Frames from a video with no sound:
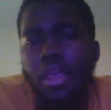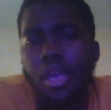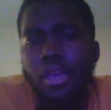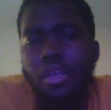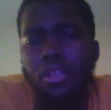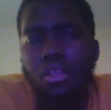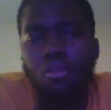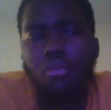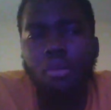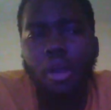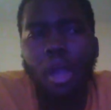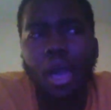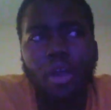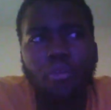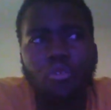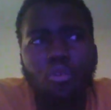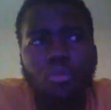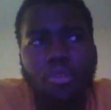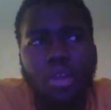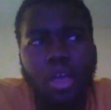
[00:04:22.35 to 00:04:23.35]
You know, I
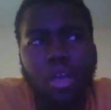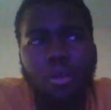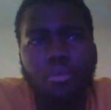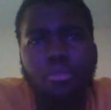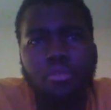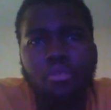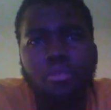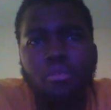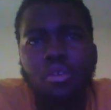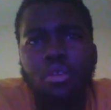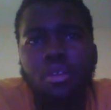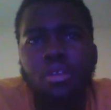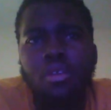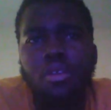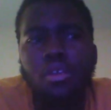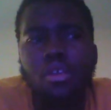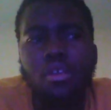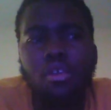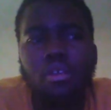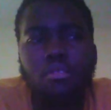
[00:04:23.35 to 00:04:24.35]
agree with Elder.
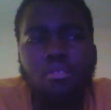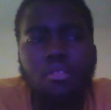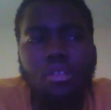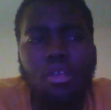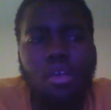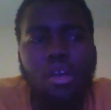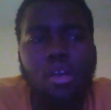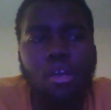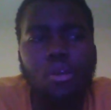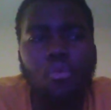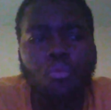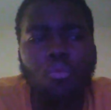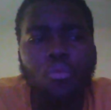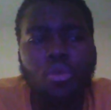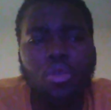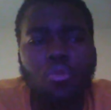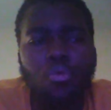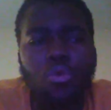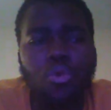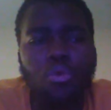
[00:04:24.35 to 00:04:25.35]

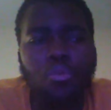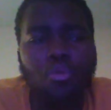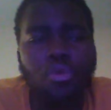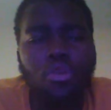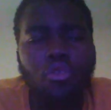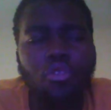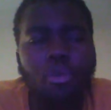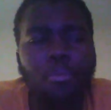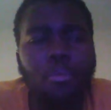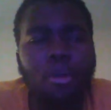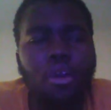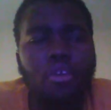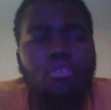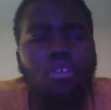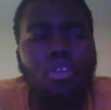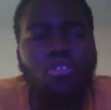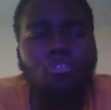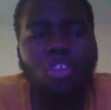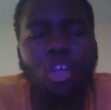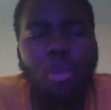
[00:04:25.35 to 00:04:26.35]
When you're talking about
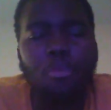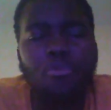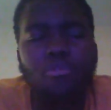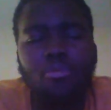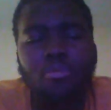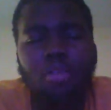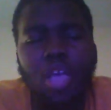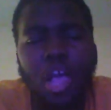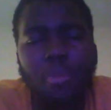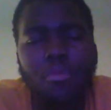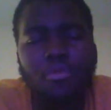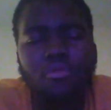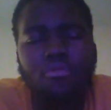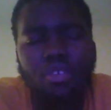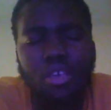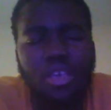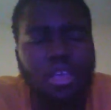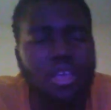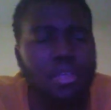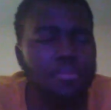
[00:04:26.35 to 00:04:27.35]
a championship caliber
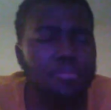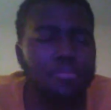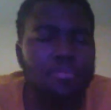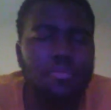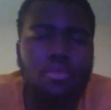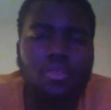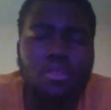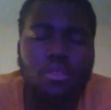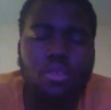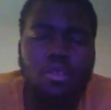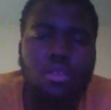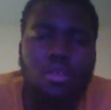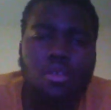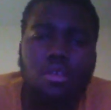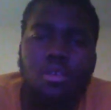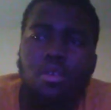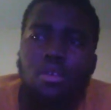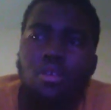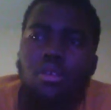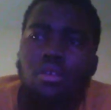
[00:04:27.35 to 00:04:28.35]
team,
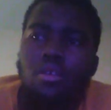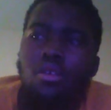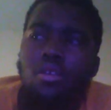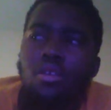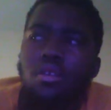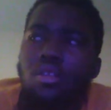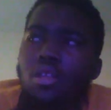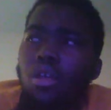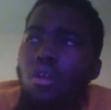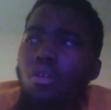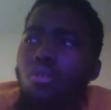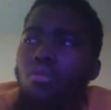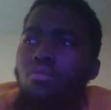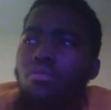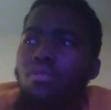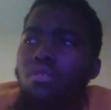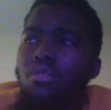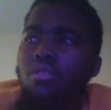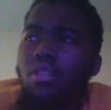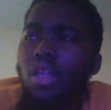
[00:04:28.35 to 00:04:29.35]
you know,
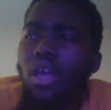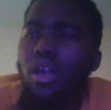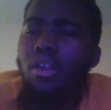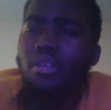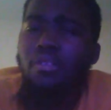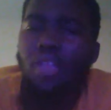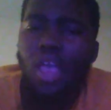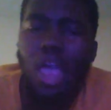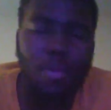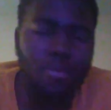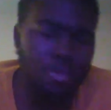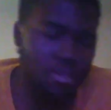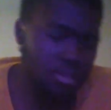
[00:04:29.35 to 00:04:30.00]
it's not good to have a